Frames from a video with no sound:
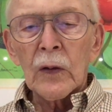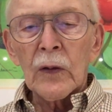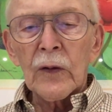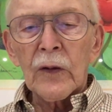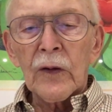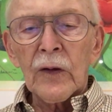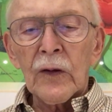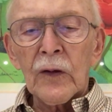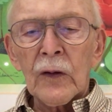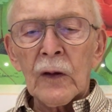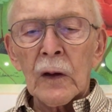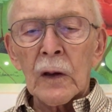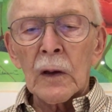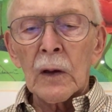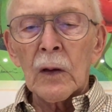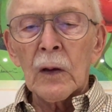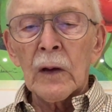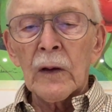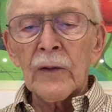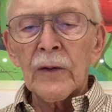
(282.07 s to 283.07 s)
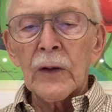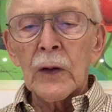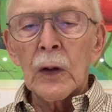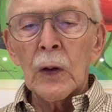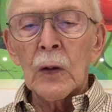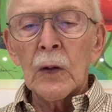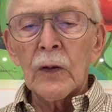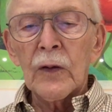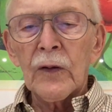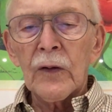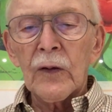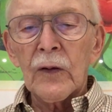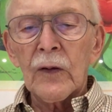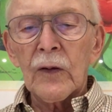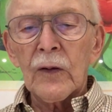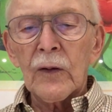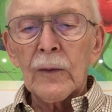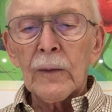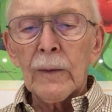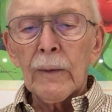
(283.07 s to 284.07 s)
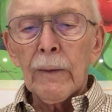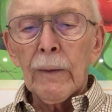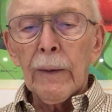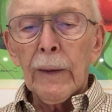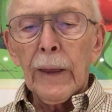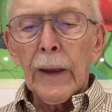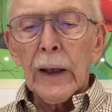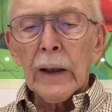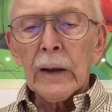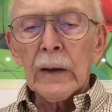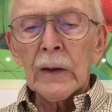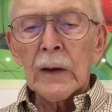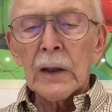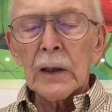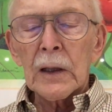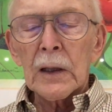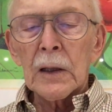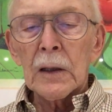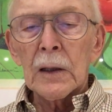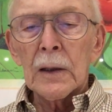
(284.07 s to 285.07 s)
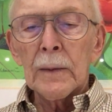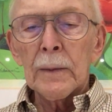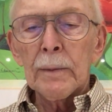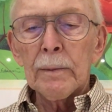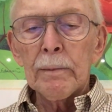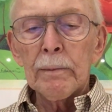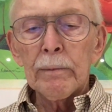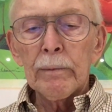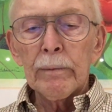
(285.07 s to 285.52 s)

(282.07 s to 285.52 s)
scuttle off ghosts that come.